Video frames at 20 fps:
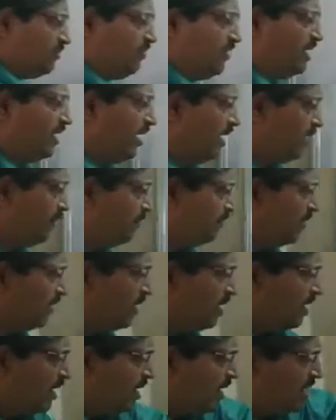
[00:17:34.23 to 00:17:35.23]

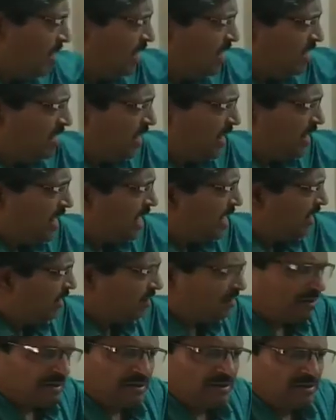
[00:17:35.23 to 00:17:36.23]
figure here
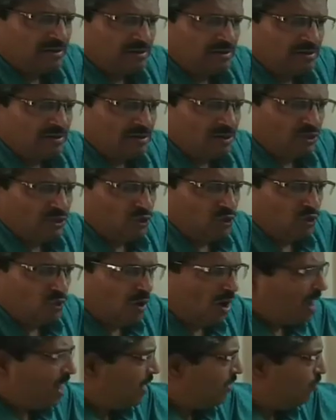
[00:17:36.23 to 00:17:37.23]
you
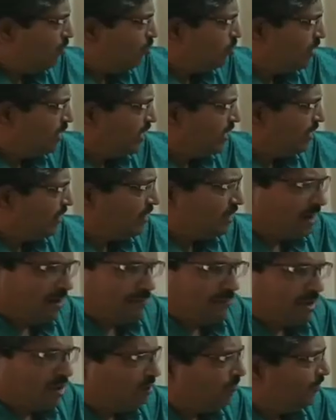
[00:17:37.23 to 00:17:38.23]
are looking
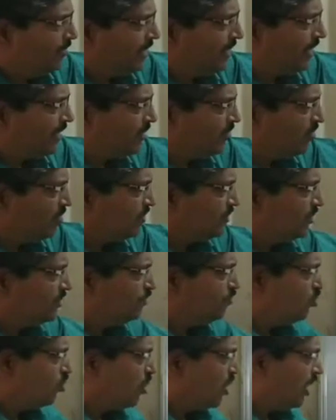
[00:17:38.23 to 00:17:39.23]
number of
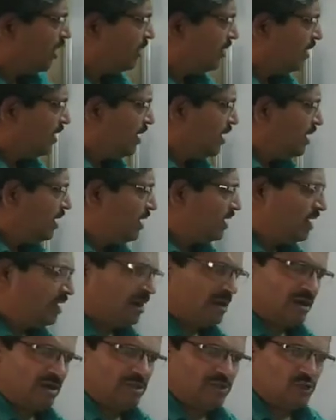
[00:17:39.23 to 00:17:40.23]
electrons more. Here
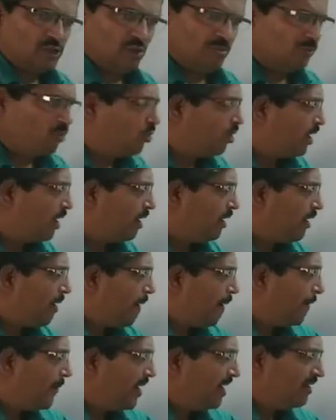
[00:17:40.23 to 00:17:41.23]
are also more,
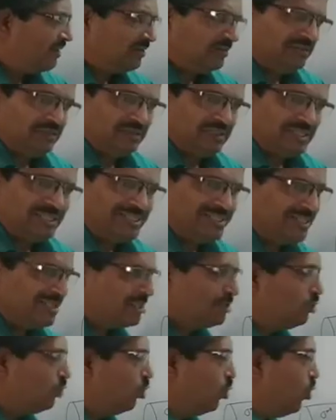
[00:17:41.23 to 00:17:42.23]
but this is
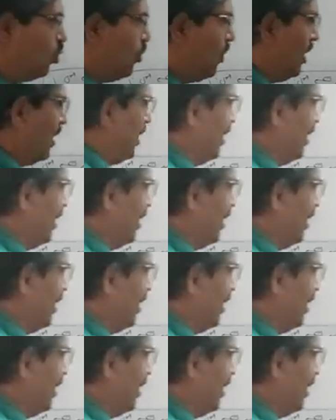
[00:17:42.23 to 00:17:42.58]
lower